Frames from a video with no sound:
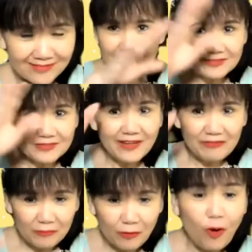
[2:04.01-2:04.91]
You have
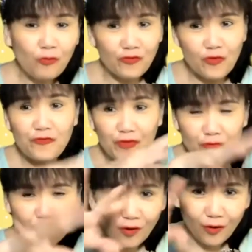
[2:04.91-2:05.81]
fulfilled
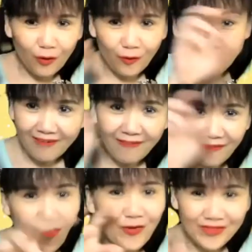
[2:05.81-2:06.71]
all
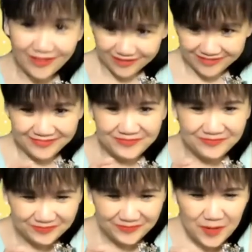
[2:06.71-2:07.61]
corners.
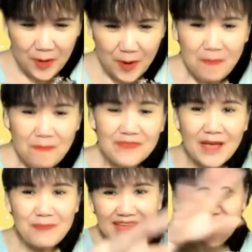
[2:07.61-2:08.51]
Let
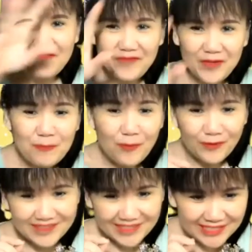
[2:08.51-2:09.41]
me give you more
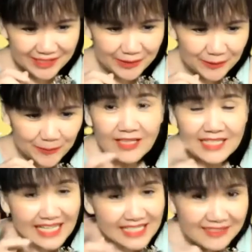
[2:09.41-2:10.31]
detail.
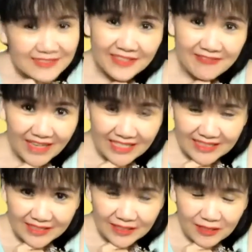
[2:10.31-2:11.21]
As an
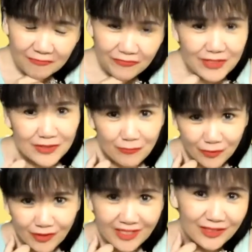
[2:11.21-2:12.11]
evaluator, first of all,
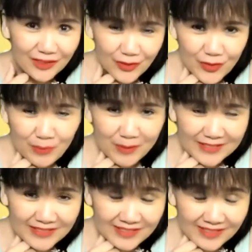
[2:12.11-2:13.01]
in
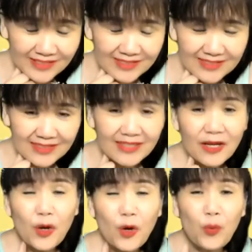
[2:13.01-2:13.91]
Toastmasters,
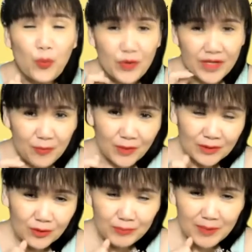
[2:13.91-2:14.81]
we want to
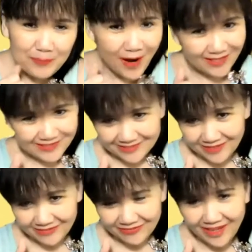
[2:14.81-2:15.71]
be positive,
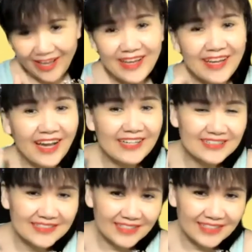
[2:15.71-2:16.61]

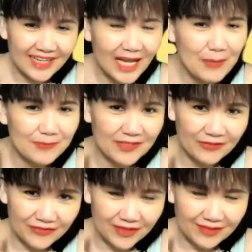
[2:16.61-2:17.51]
encouraging,
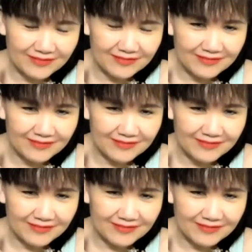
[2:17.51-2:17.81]
uplifting.